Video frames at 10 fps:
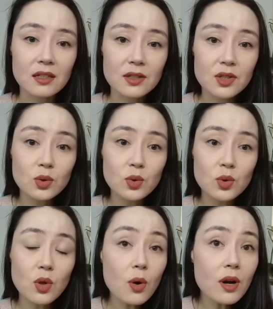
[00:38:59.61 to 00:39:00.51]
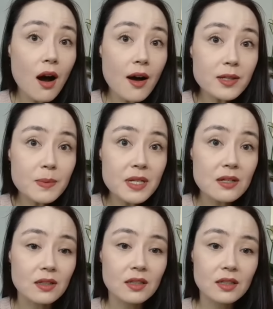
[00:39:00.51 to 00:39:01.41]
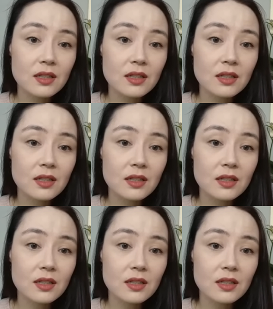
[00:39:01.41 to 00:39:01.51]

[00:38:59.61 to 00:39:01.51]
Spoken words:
school, or a hospital.